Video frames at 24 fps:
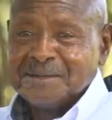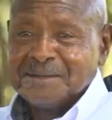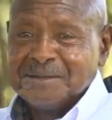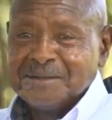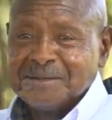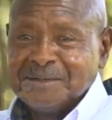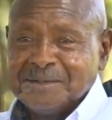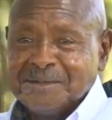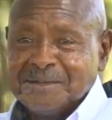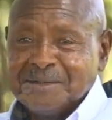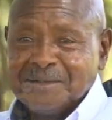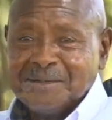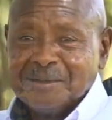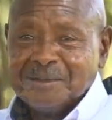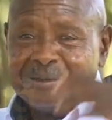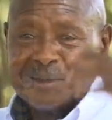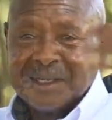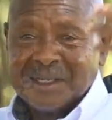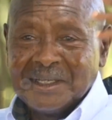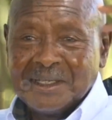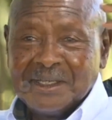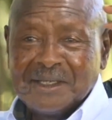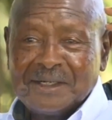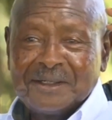In
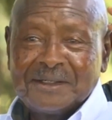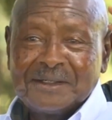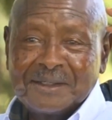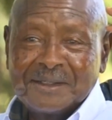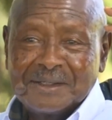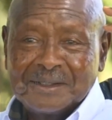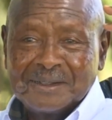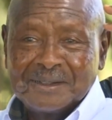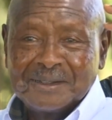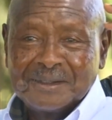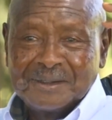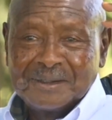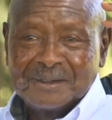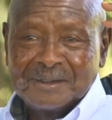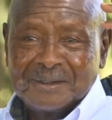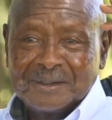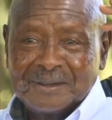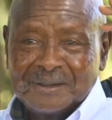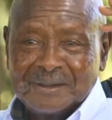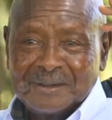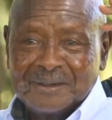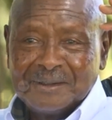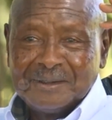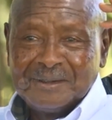your head,
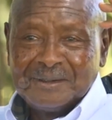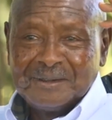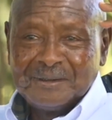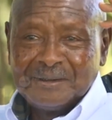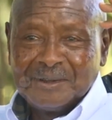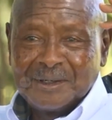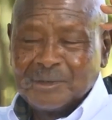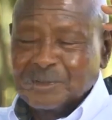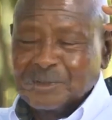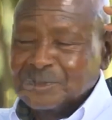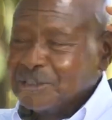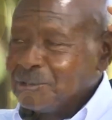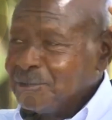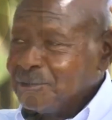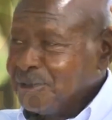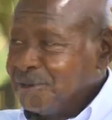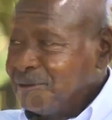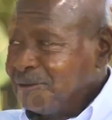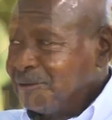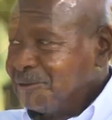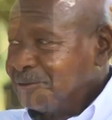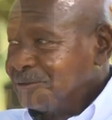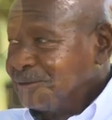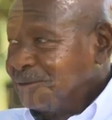you are not aware
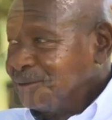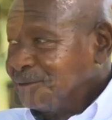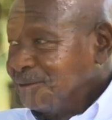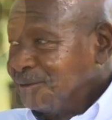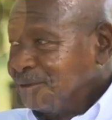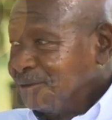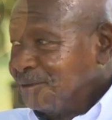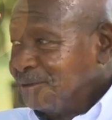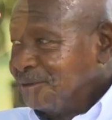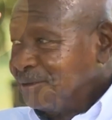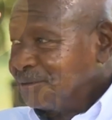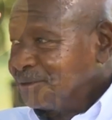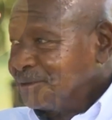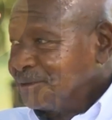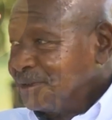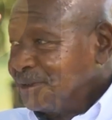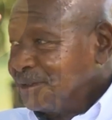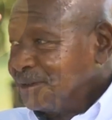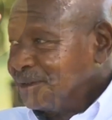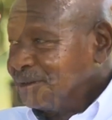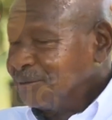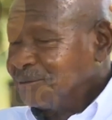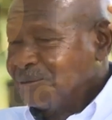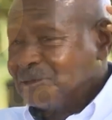of
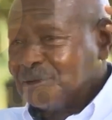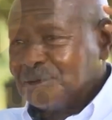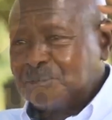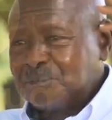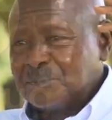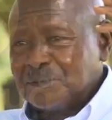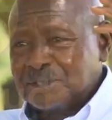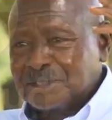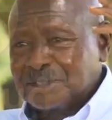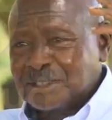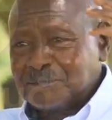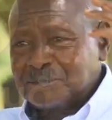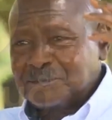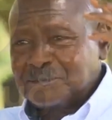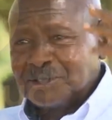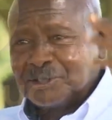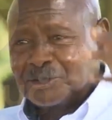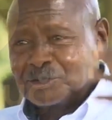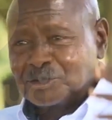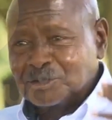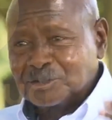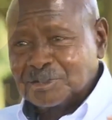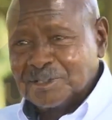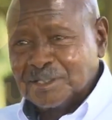the
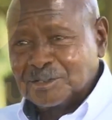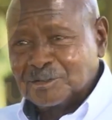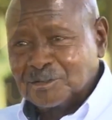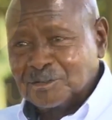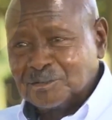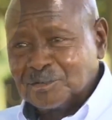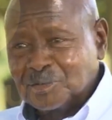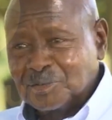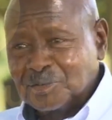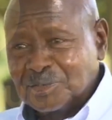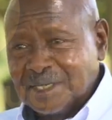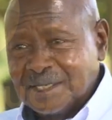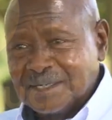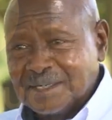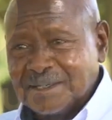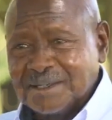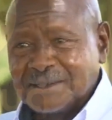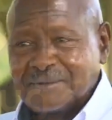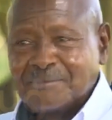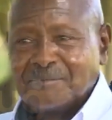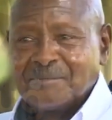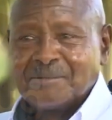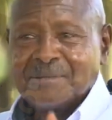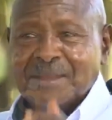pre-capitalist society of
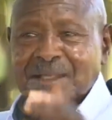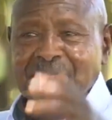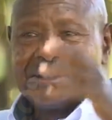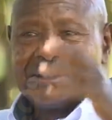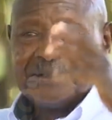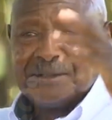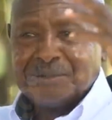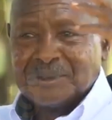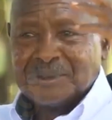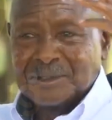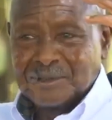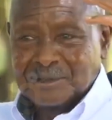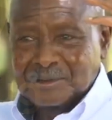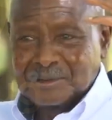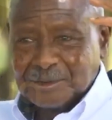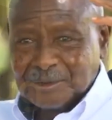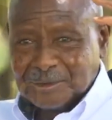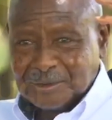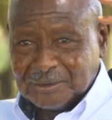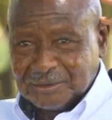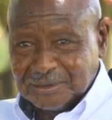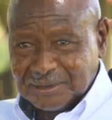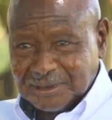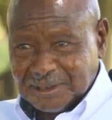Uganda. You are not
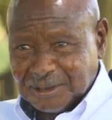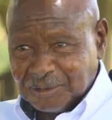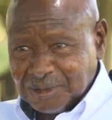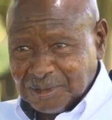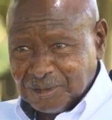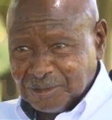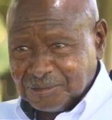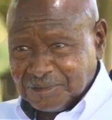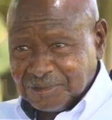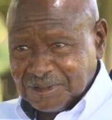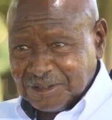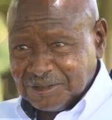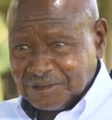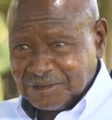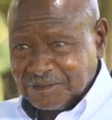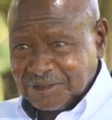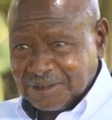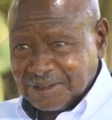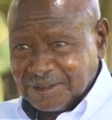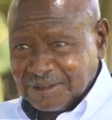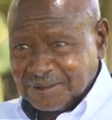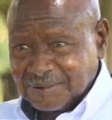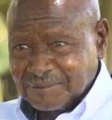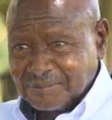aware of
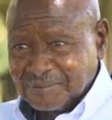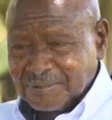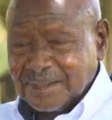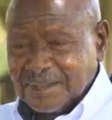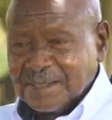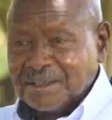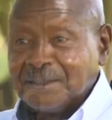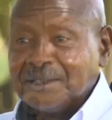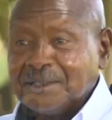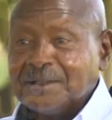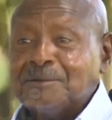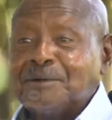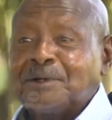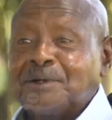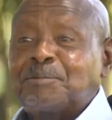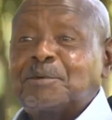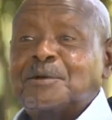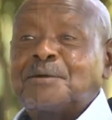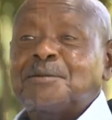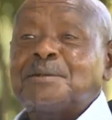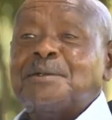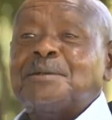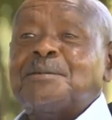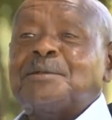anything. Your
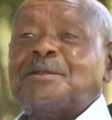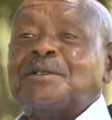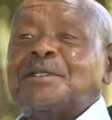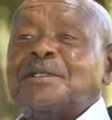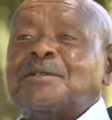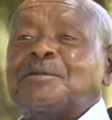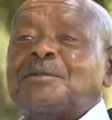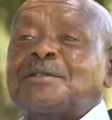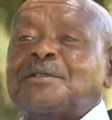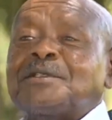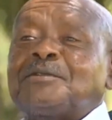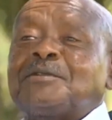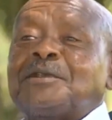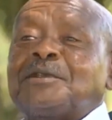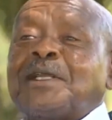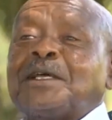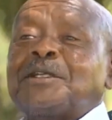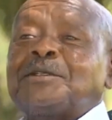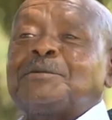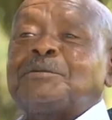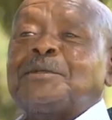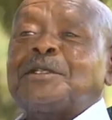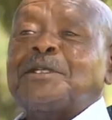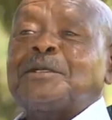problem is that Museveni
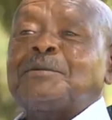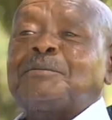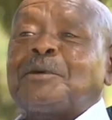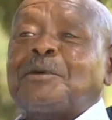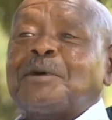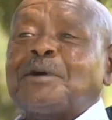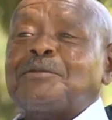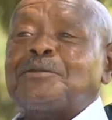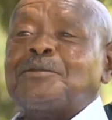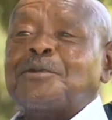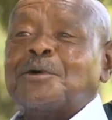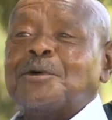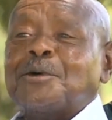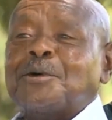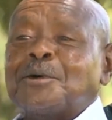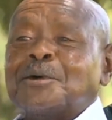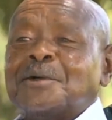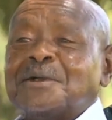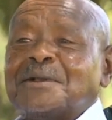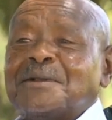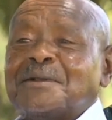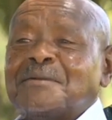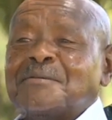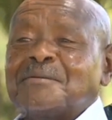has been in power for long.
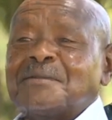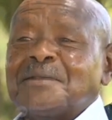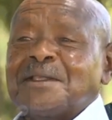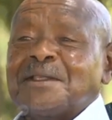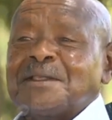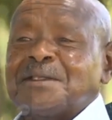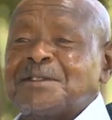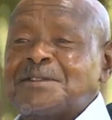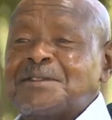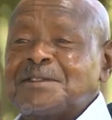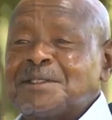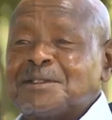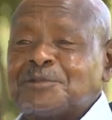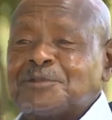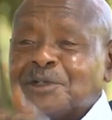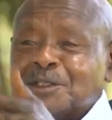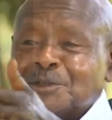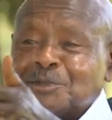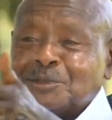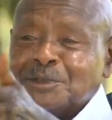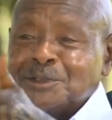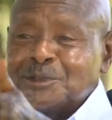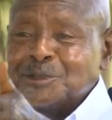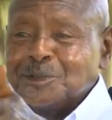This is the
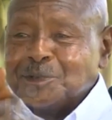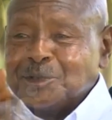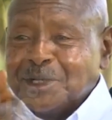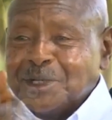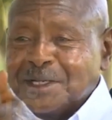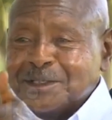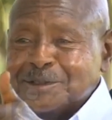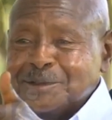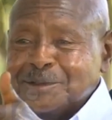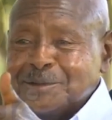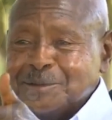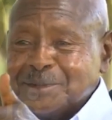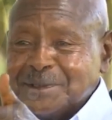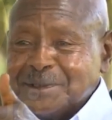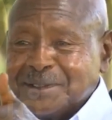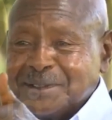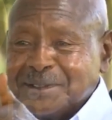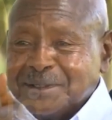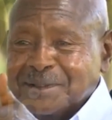first question you asked me.